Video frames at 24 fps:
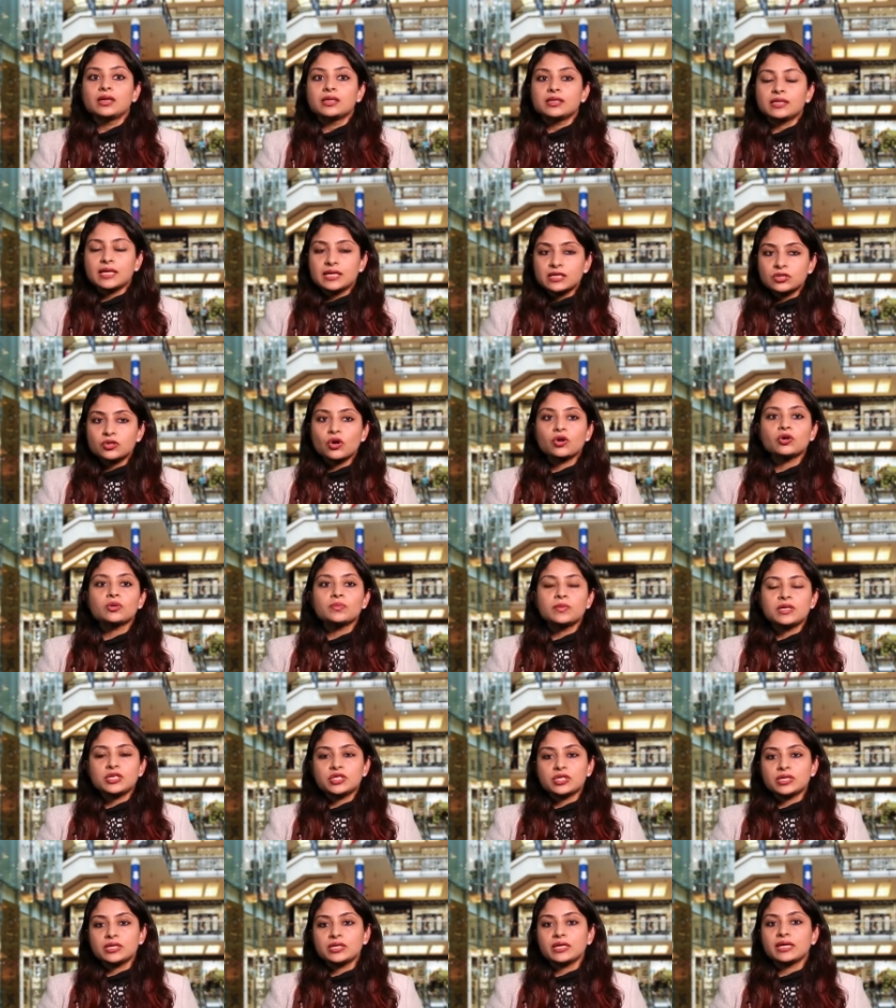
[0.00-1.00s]
Test
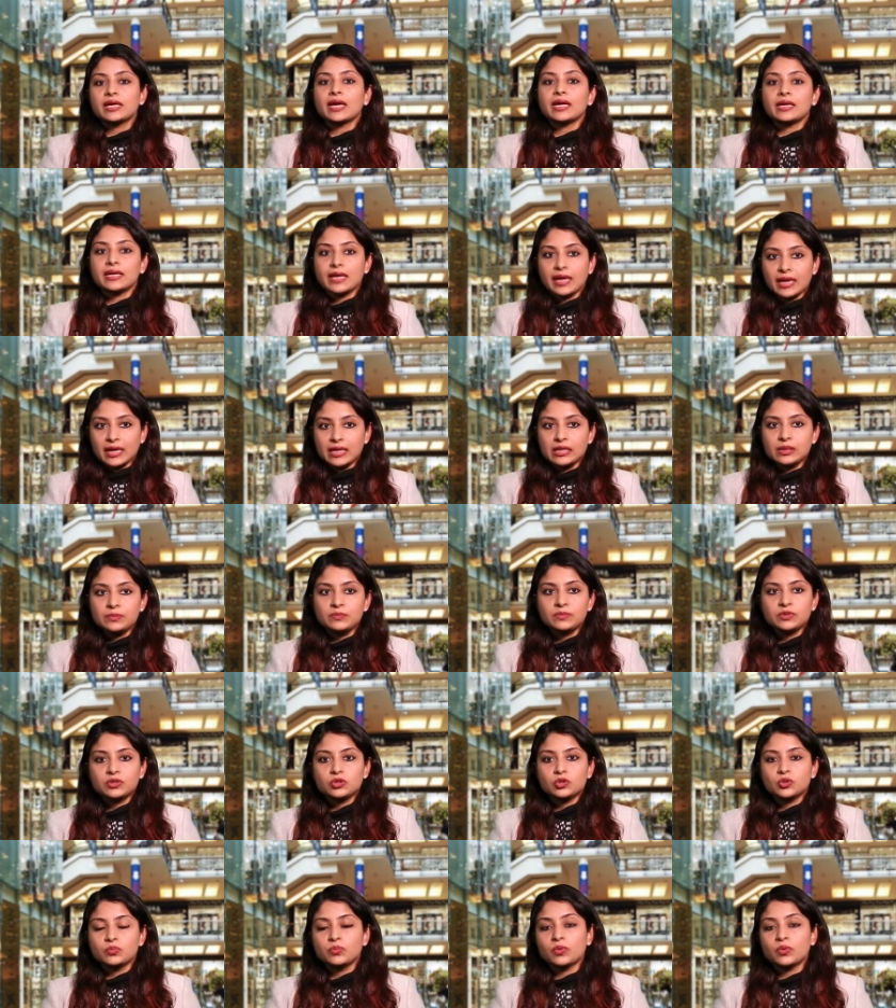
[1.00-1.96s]
automation can help to